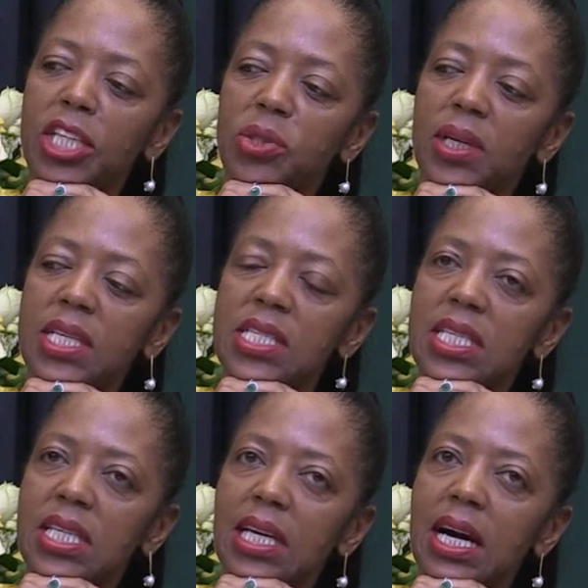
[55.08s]
actually
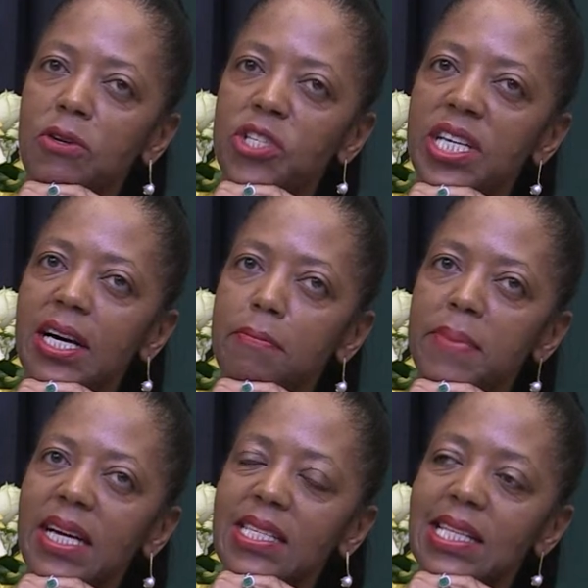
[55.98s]
see how she
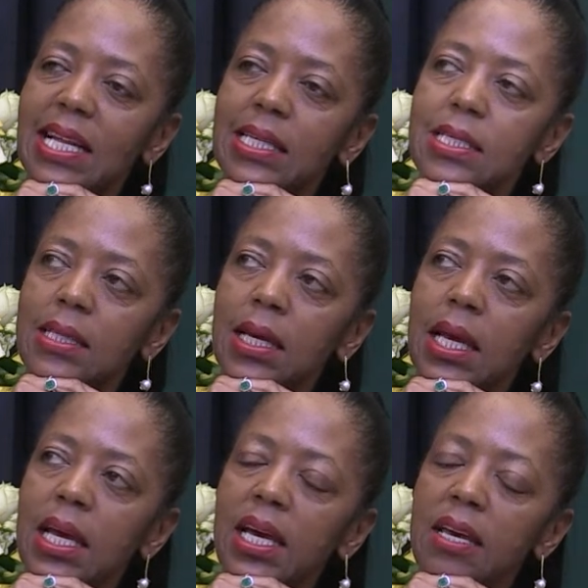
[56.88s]
unpacks class.
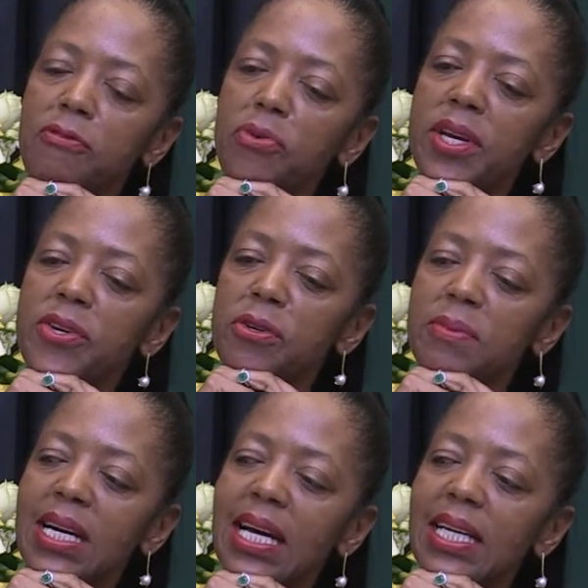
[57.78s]
If you're in
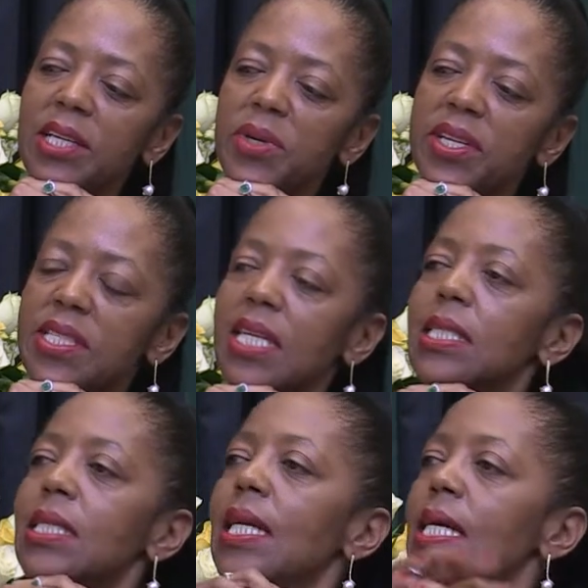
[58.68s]
Robben Island, you are a
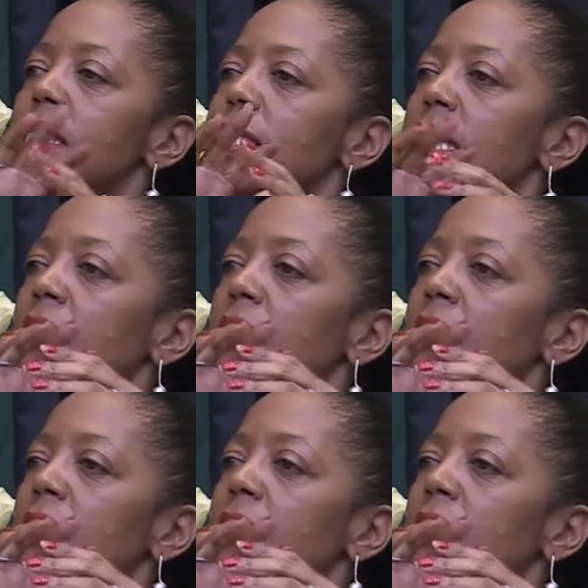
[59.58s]
certain class.